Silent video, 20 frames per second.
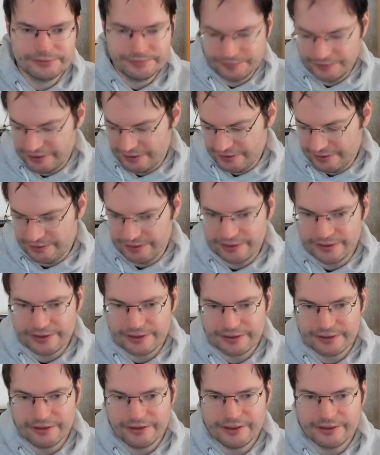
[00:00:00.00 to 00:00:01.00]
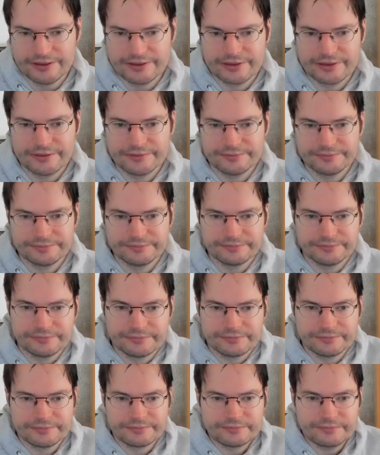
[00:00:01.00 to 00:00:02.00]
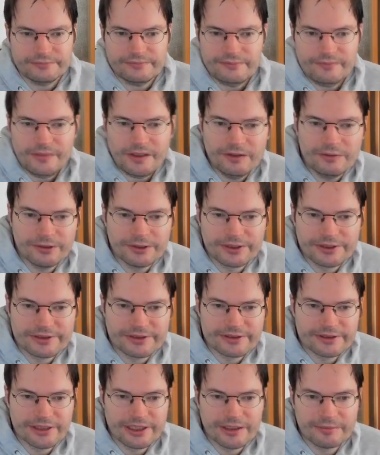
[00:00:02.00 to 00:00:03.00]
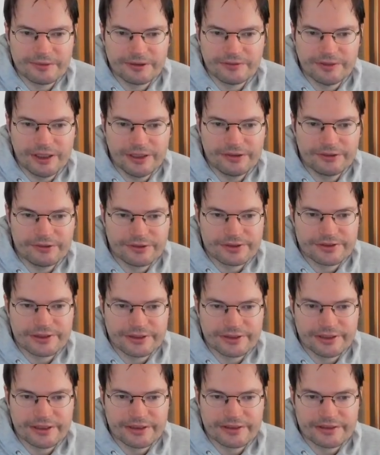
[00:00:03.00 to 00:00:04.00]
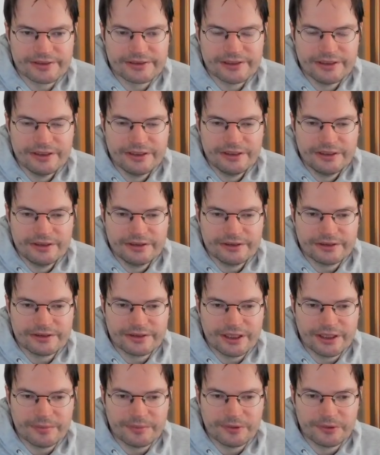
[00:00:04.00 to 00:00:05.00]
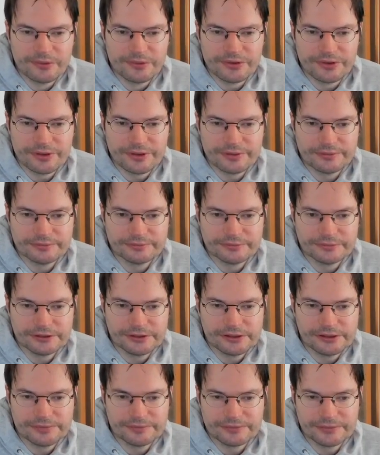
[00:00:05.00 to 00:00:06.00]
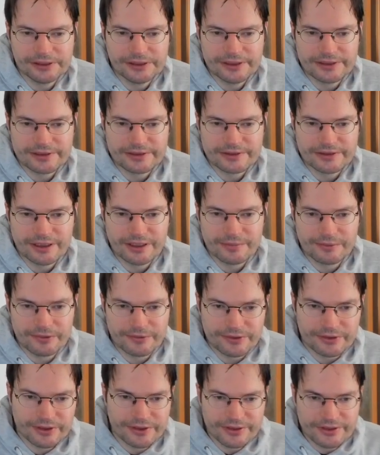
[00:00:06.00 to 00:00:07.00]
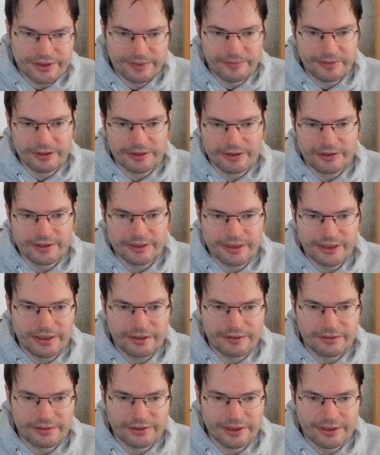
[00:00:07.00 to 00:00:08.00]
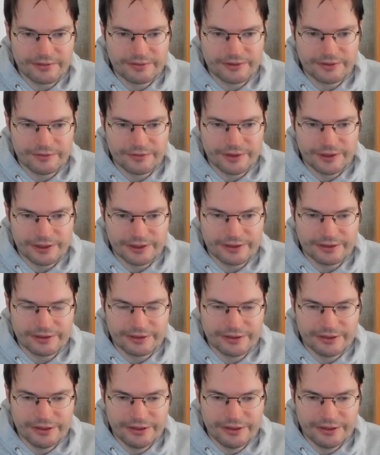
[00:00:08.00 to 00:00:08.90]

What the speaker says: and then I can ask what is the type of Andres, and that is the type user, has the type user. And similarly, I could have defined